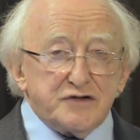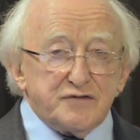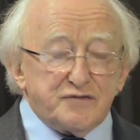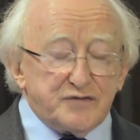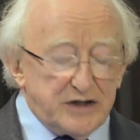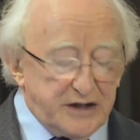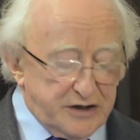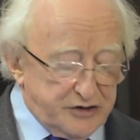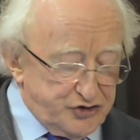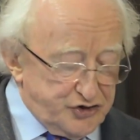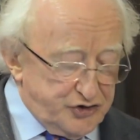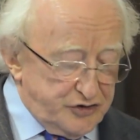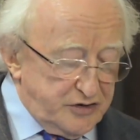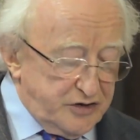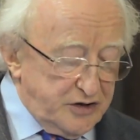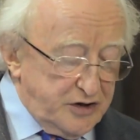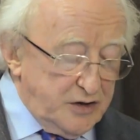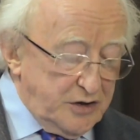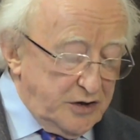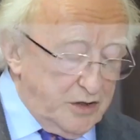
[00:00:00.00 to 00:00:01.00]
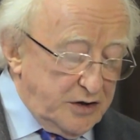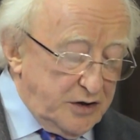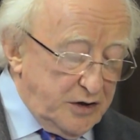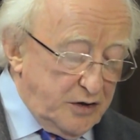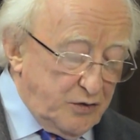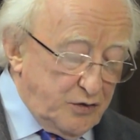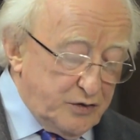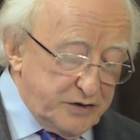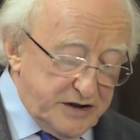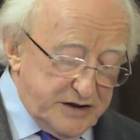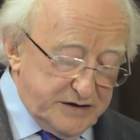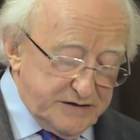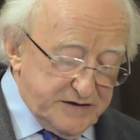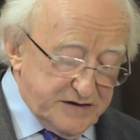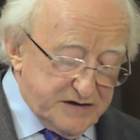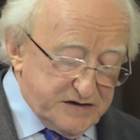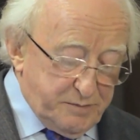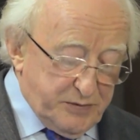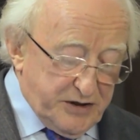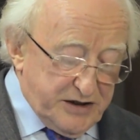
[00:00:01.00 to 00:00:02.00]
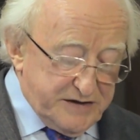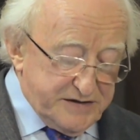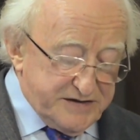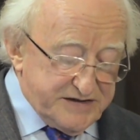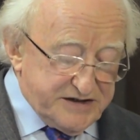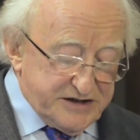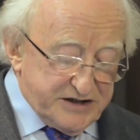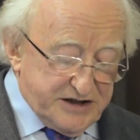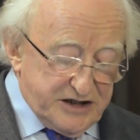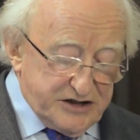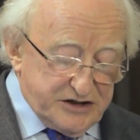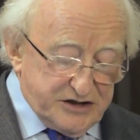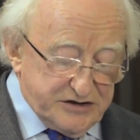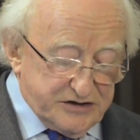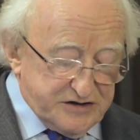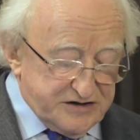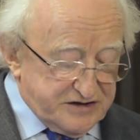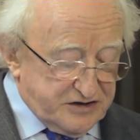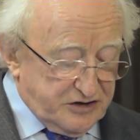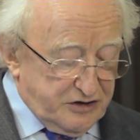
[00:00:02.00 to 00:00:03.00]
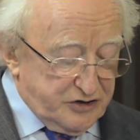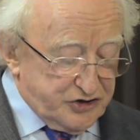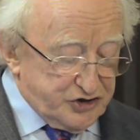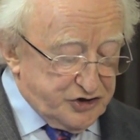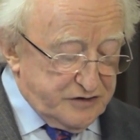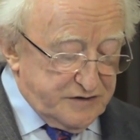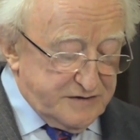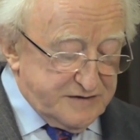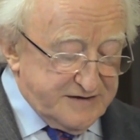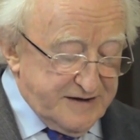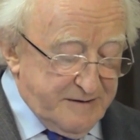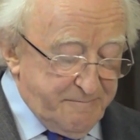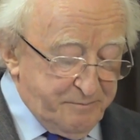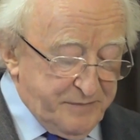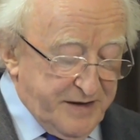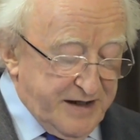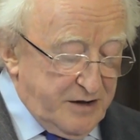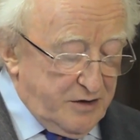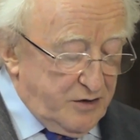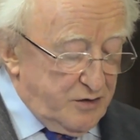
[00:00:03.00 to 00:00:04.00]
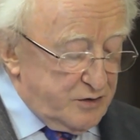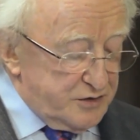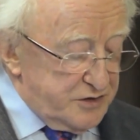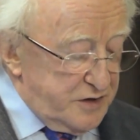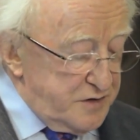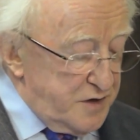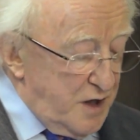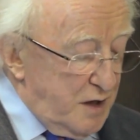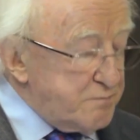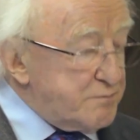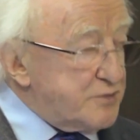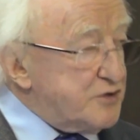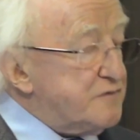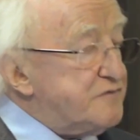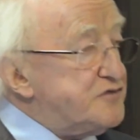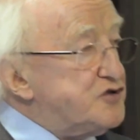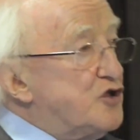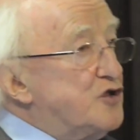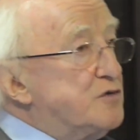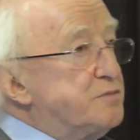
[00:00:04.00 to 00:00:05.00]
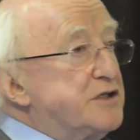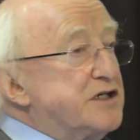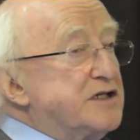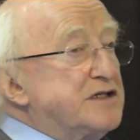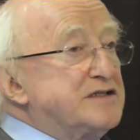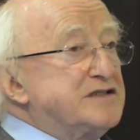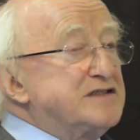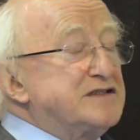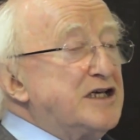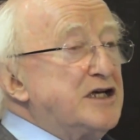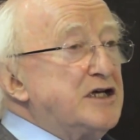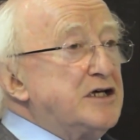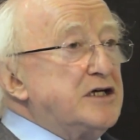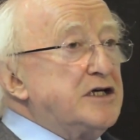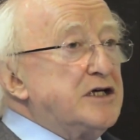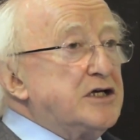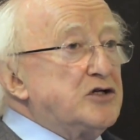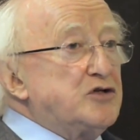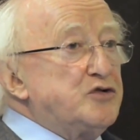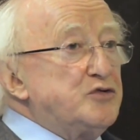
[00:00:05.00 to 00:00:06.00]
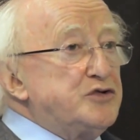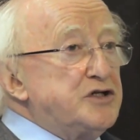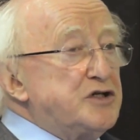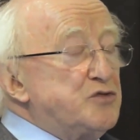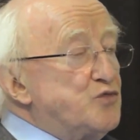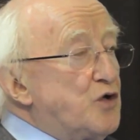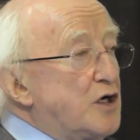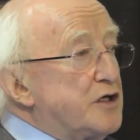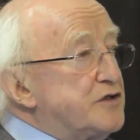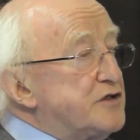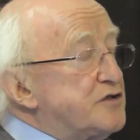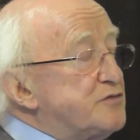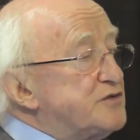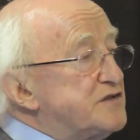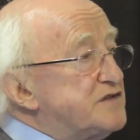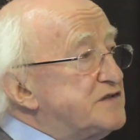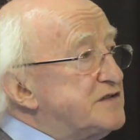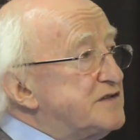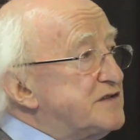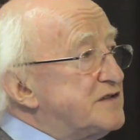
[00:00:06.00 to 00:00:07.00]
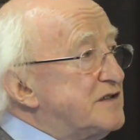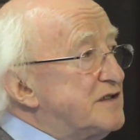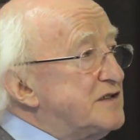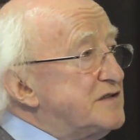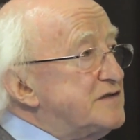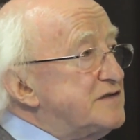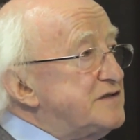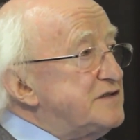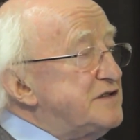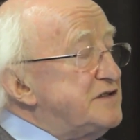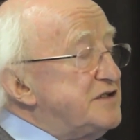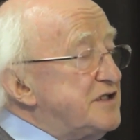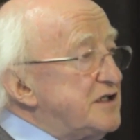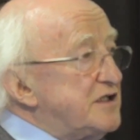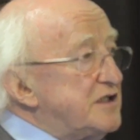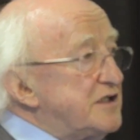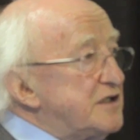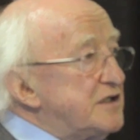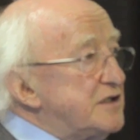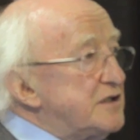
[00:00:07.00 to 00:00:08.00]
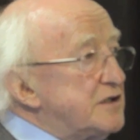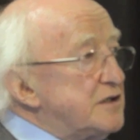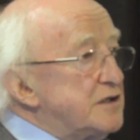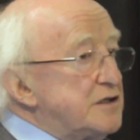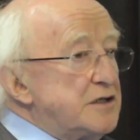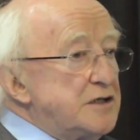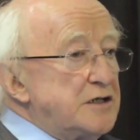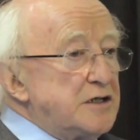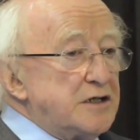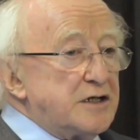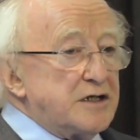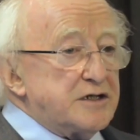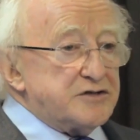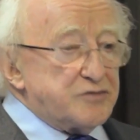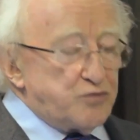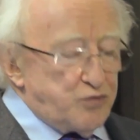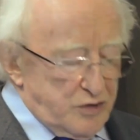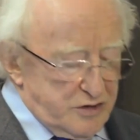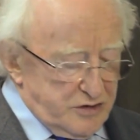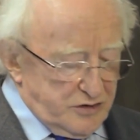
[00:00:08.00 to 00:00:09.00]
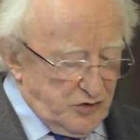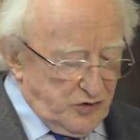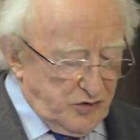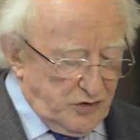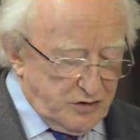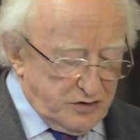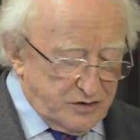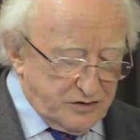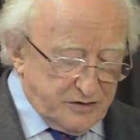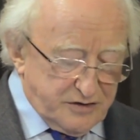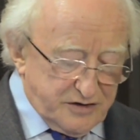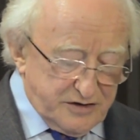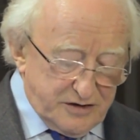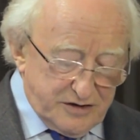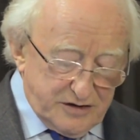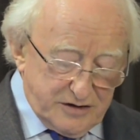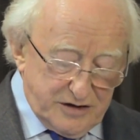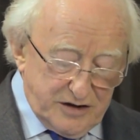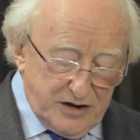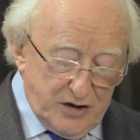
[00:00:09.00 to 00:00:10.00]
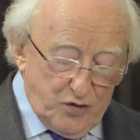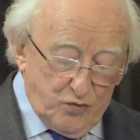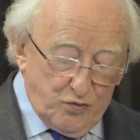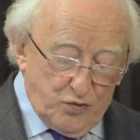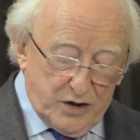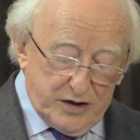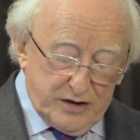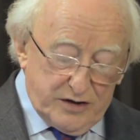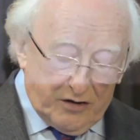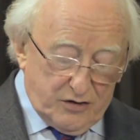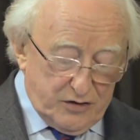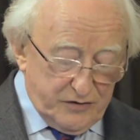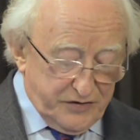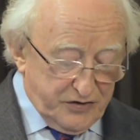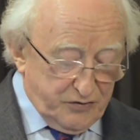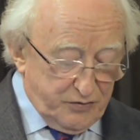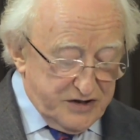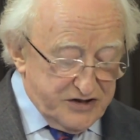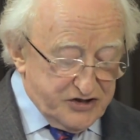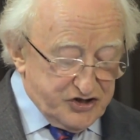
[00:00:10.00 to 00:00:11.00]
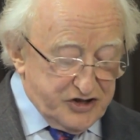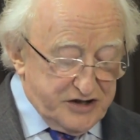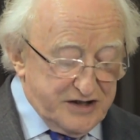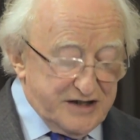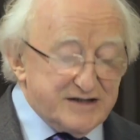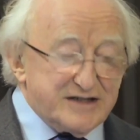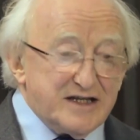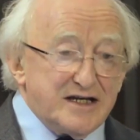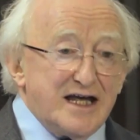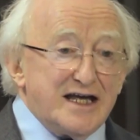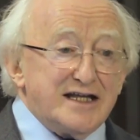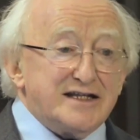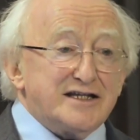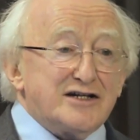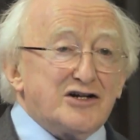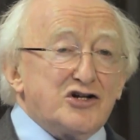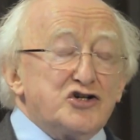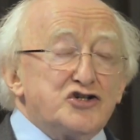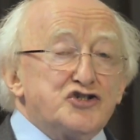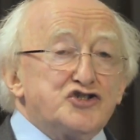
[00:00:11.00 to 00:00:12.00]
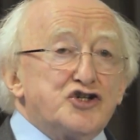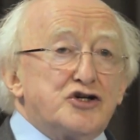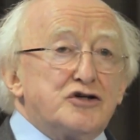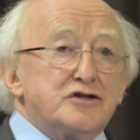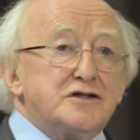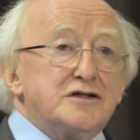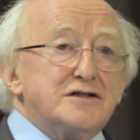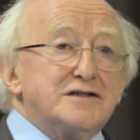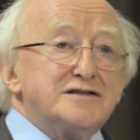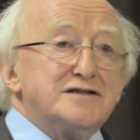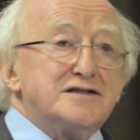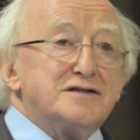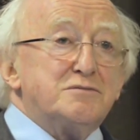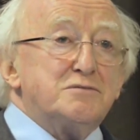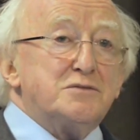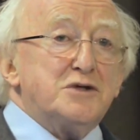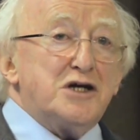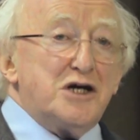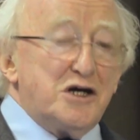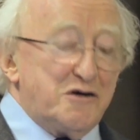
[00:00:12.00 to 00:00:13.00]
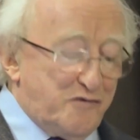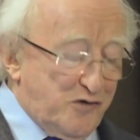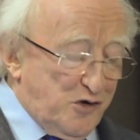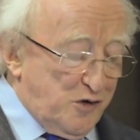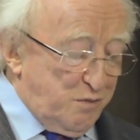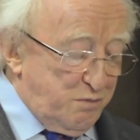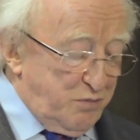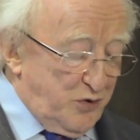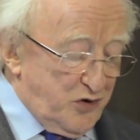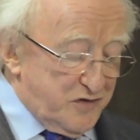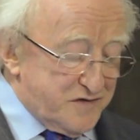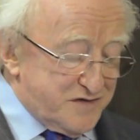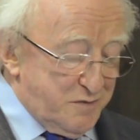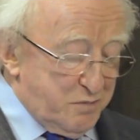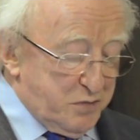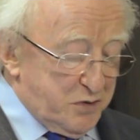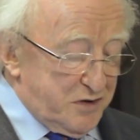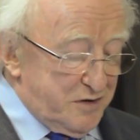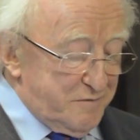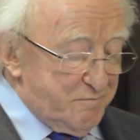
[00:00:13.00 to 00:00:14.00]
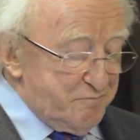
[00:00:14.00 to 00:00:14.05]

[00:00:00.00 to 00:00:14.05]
reflection on ethics by instigating discussions on a number of topics, including one that was discussed today at 1 o'clock, one on the question, is an ethical journalism ever possible?